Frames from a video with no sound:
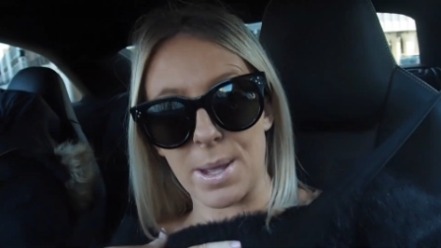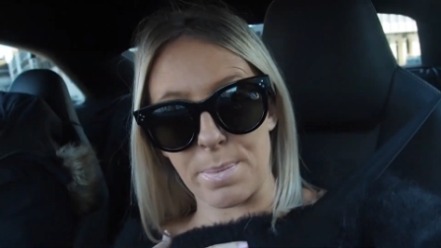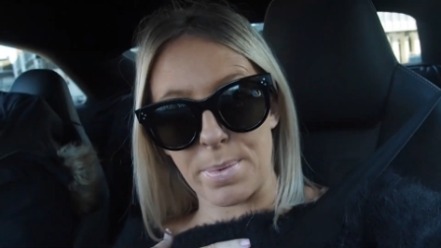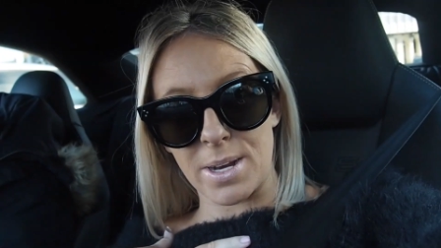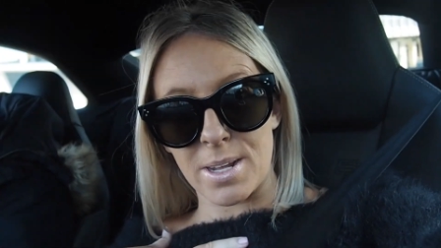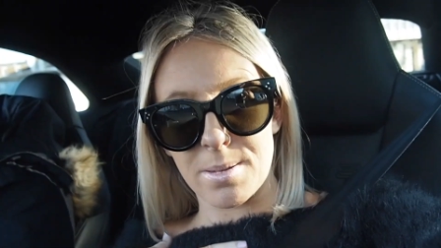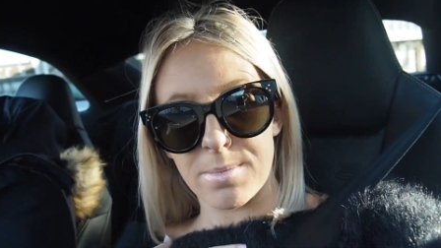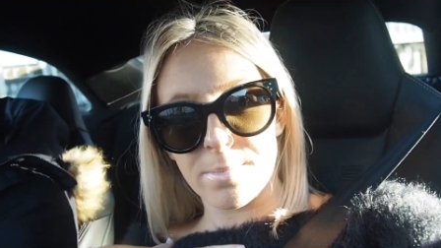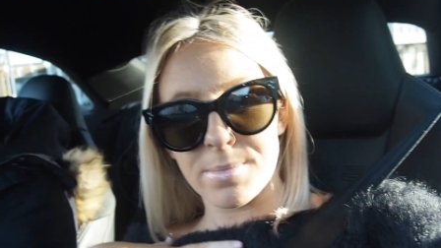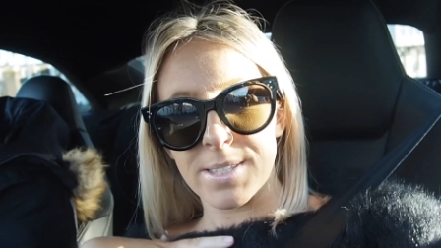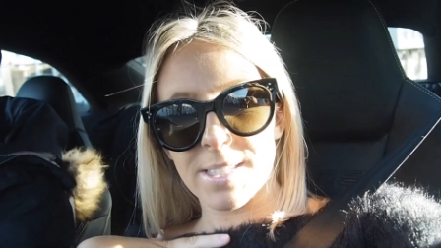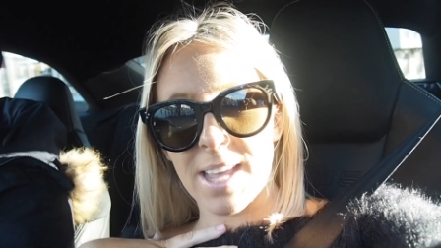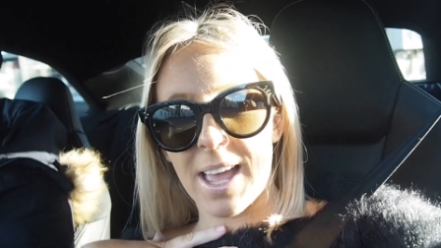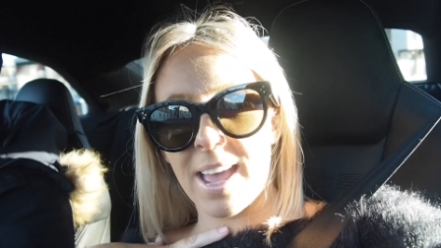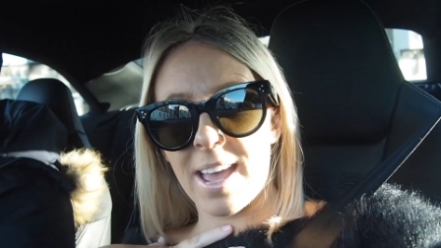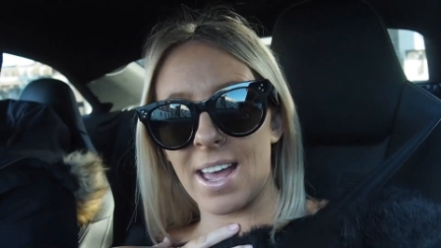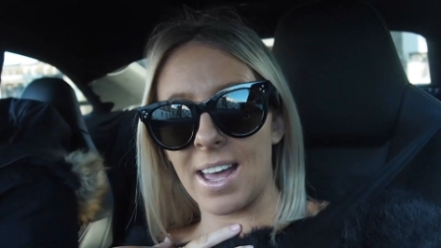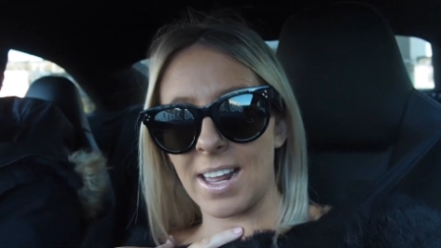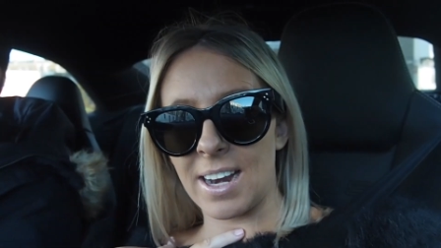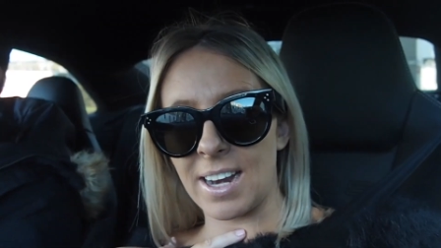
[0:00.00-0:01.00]
Debenhams
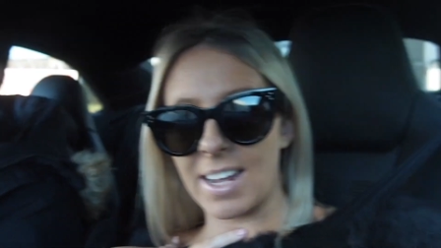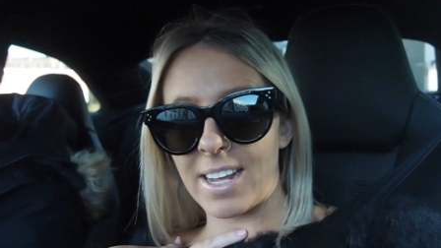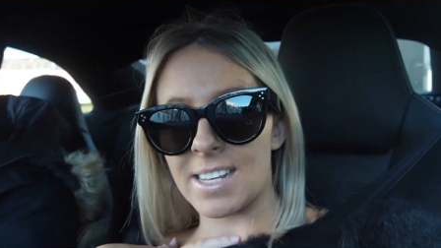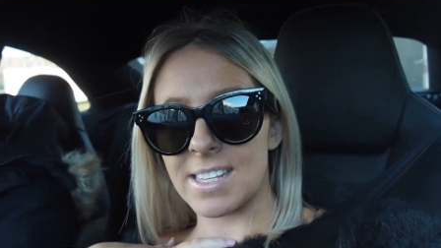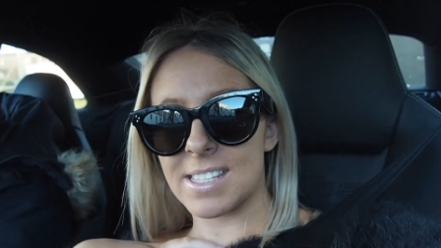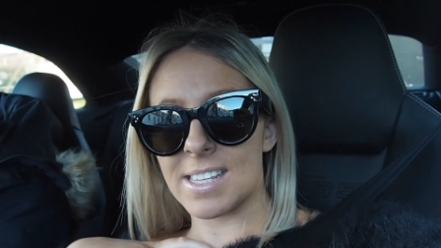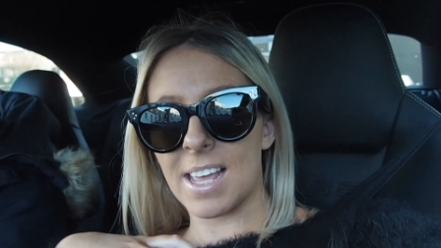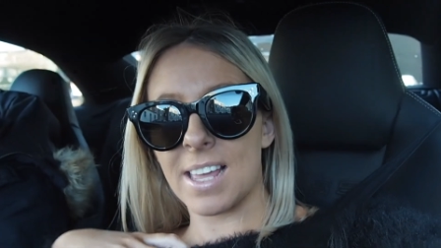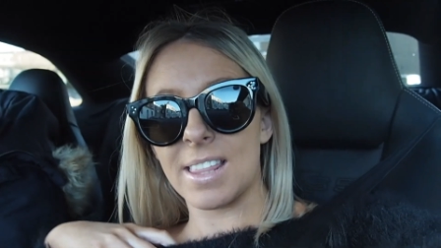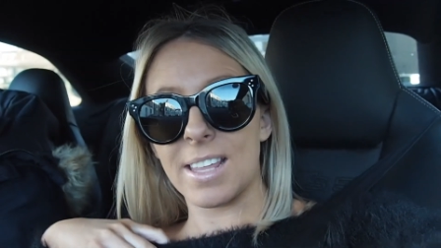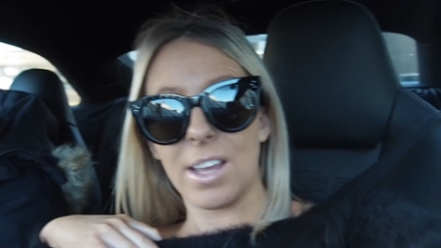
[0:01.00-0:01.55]
and it's at